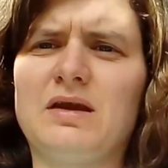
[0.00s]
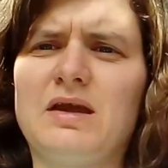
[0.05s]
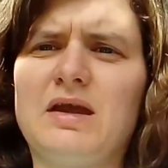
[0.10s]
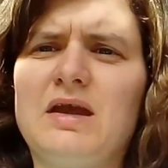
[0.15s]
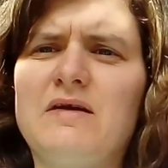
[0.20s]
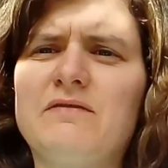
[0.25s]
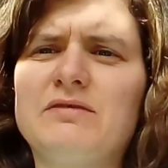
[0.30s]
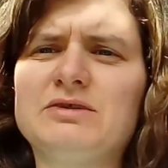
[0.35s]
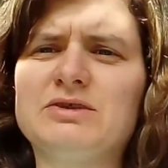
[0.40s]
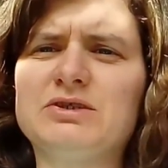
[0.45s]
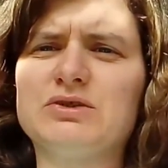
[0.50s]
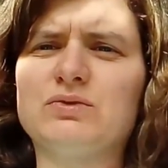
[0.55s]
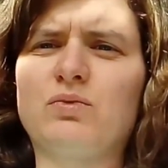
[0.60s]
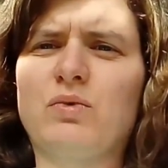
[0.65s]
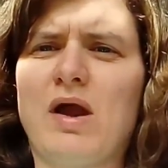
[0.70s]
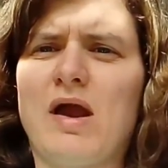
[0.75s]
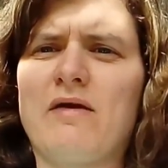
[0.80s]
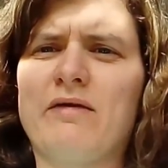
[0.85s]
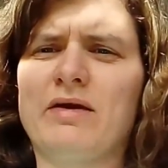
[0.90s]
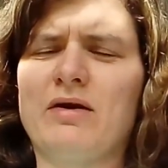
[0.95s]
Even just
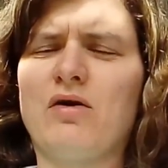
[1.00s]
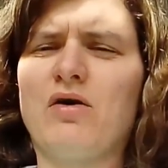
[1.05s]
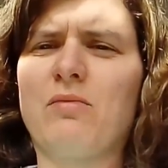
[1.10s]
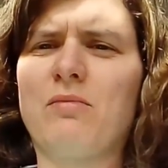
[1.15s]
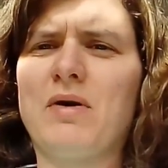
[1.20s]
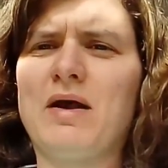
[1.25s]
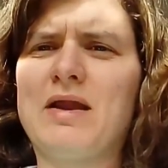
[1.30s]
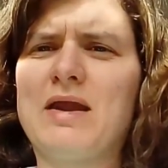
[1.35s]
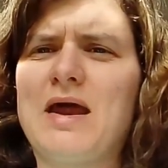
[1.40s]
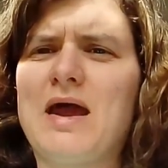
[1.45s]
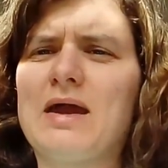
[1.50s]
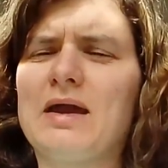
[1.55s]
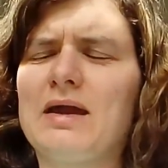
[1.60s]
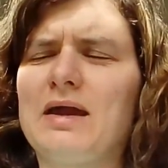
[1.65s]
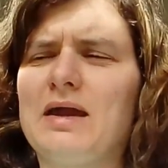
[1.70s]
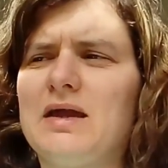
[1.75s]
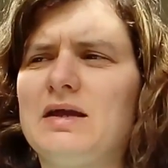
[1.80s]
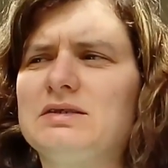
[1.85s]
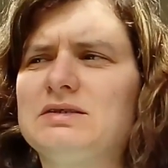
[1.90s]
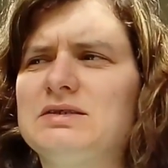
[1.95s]
wearing it on my neck,
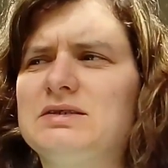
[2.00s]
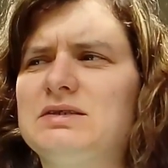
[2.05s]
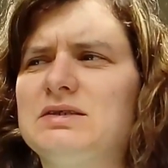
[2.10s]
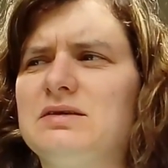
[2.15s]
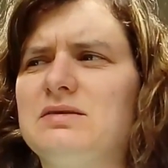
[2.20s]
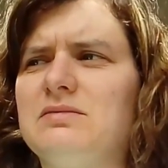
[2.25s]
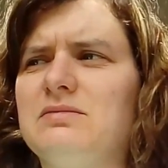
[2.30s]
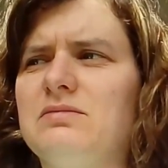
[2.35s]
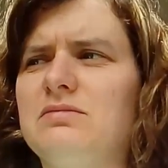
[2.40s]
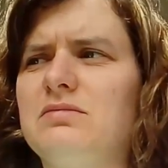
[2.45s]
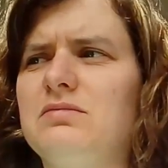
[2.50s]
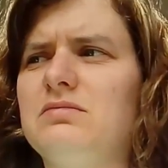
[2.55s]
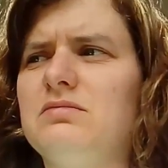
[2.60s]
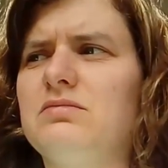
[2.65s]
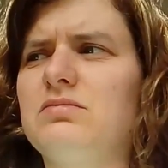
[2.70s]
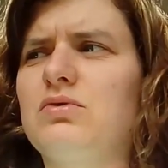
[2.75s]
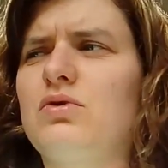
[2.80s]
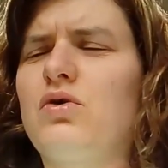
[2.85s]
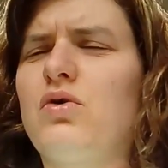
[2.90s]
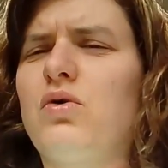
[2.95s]
it is
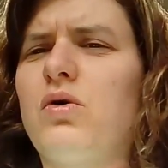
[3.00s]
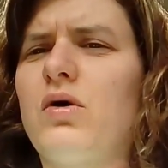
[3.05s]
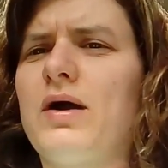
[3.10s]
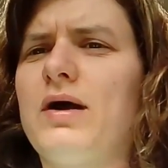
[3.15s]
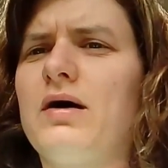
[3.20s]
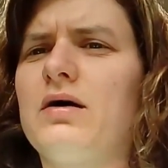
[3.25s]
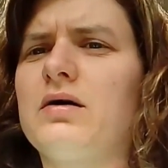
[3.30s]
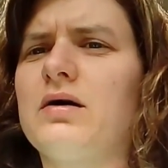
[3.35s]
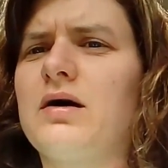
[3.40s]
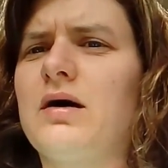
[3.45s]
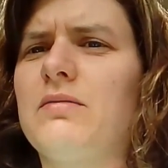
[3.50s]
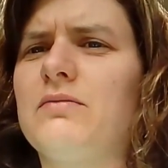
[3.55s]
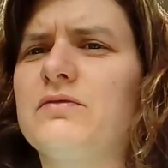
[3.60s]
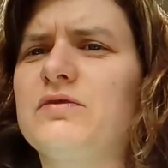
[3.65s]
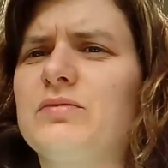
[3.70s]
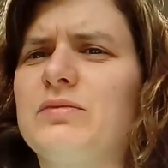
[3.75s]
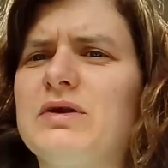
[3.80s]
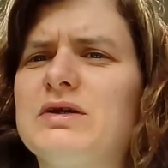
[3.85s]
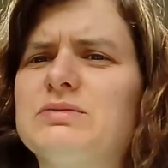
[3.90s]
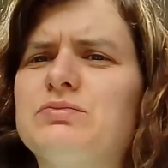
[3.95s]
quite
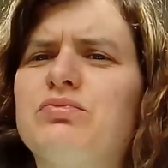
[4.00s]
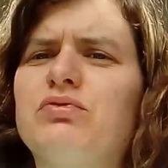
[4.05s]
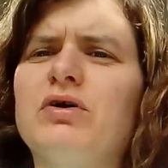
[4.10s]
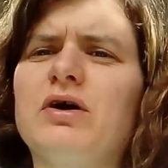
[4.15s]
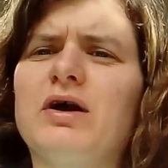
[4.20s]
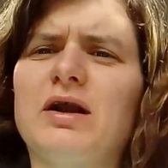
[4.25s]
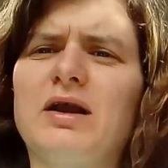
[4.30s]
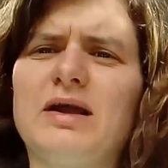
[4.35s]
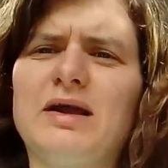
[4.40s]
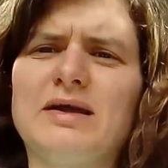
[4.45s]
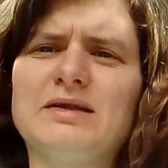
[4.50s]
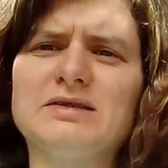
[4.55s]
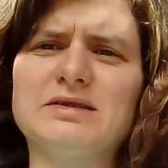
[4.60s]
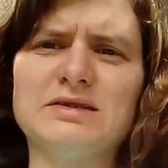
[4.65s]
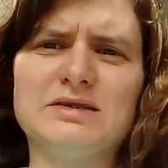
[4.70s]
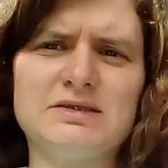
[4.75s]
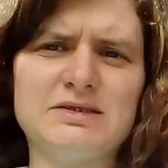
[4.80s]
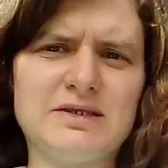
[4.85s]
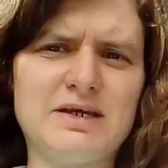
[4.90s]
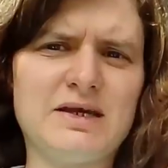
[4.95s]
uncomfortable. It's prickling into
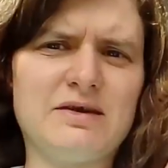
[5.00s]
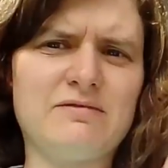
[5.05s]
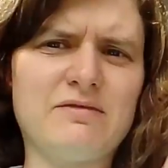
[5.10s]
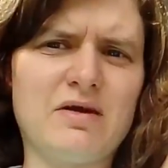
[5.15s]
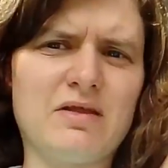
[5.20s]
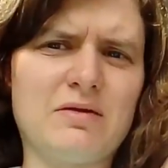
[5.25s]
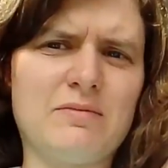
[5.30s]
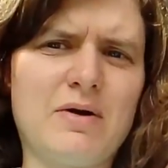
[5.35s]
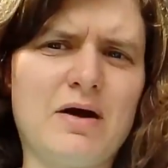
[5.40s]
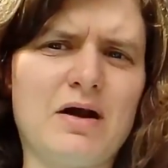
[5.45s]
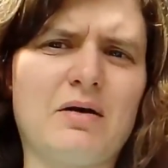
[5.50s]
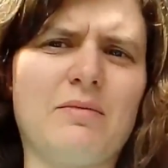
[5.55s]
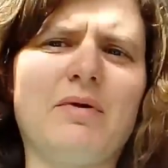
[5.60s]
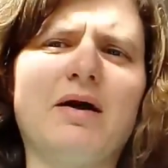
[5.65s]
the skin around the back of